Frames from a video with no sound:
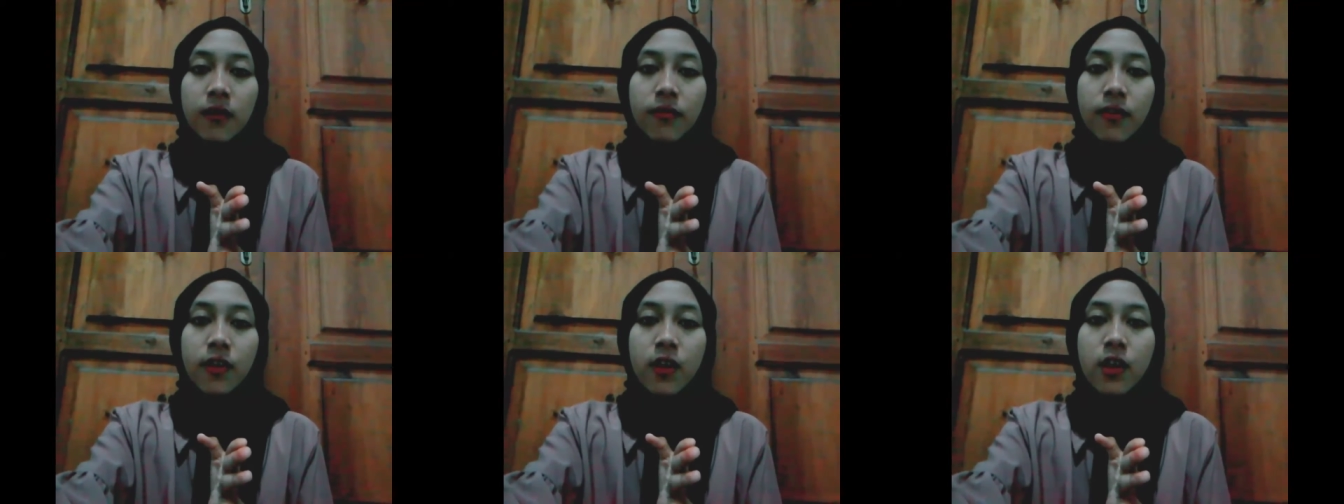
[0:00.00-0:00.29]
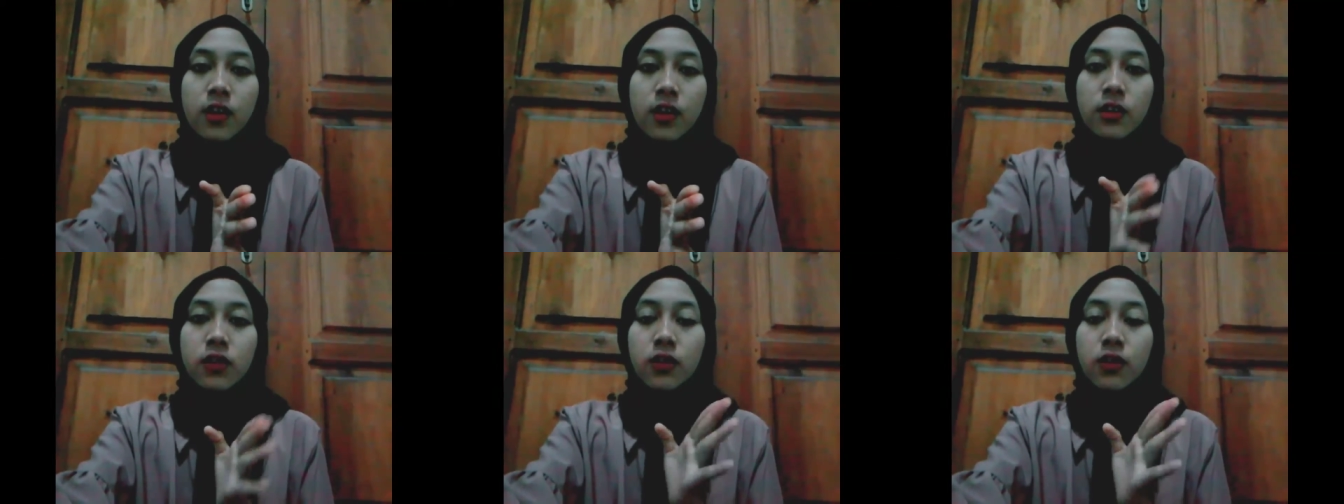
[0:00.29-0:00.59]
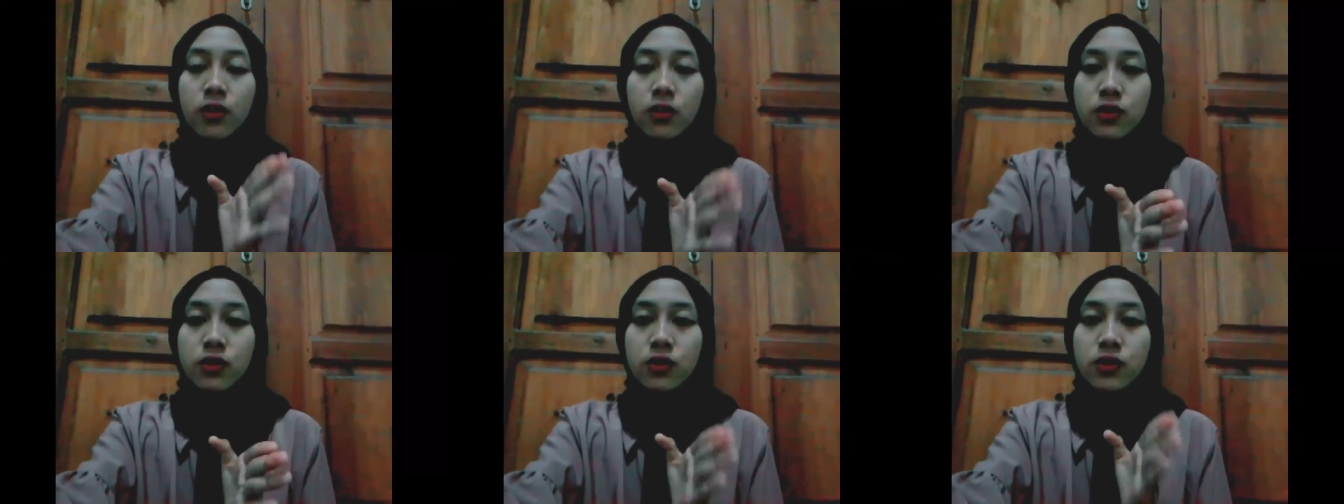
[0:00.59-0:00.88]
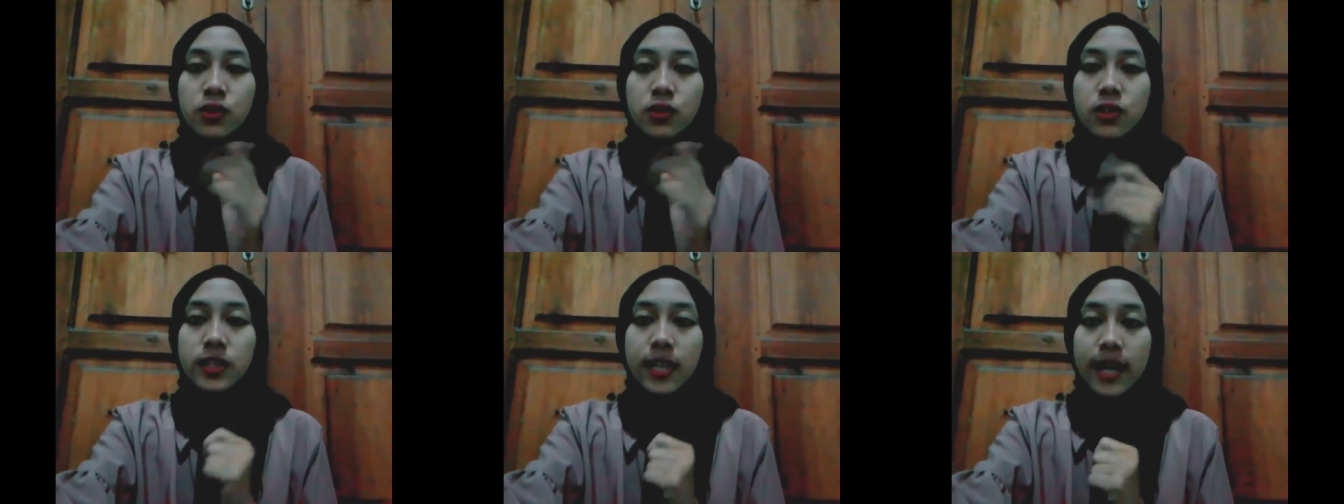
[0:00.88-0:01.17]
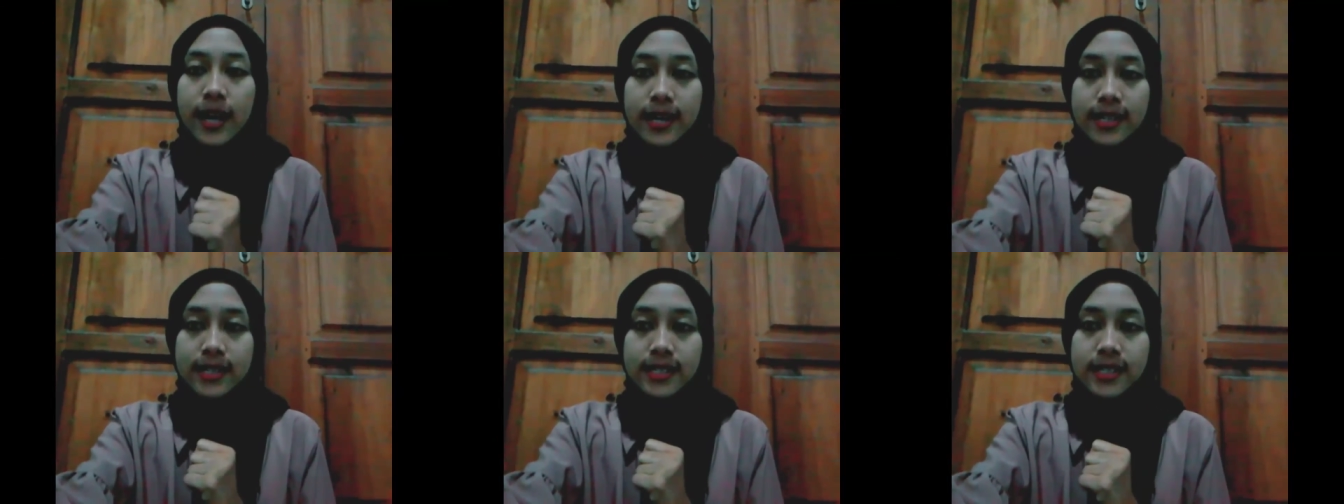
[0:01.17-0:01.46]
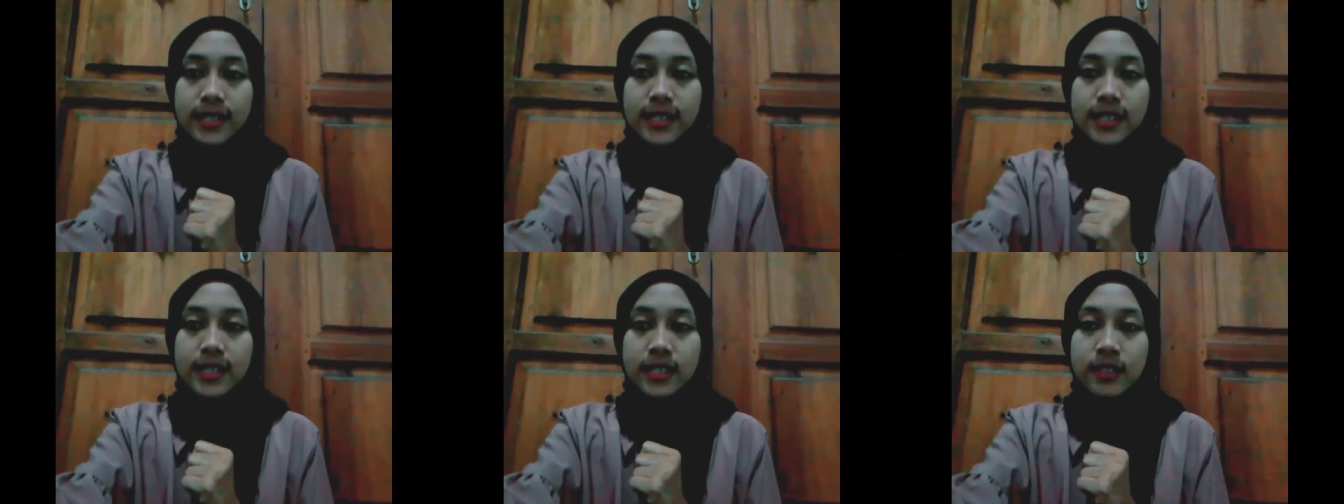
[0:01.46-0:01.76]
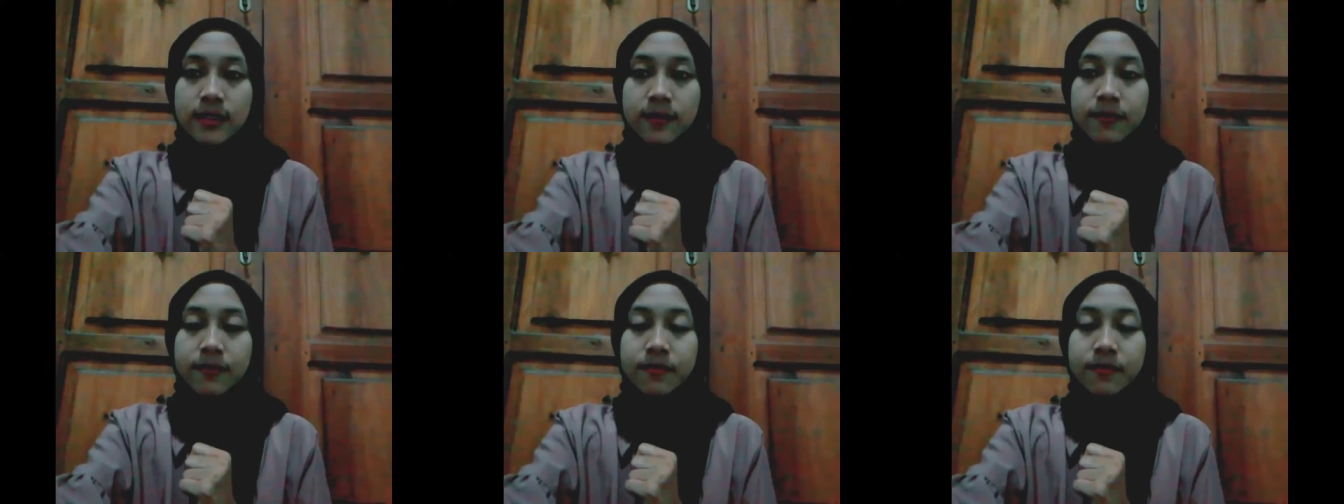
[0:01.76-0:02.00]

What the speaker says: for those tests.